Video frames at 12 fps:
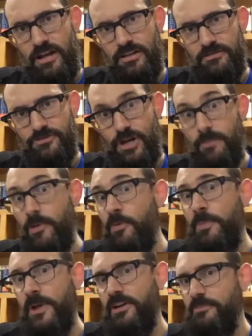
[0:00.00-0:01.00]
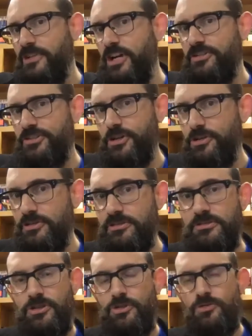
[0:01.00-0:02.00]
trombone player named Doug Sertle
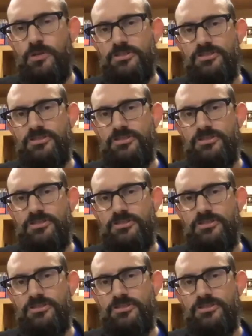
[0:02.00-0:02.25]
who was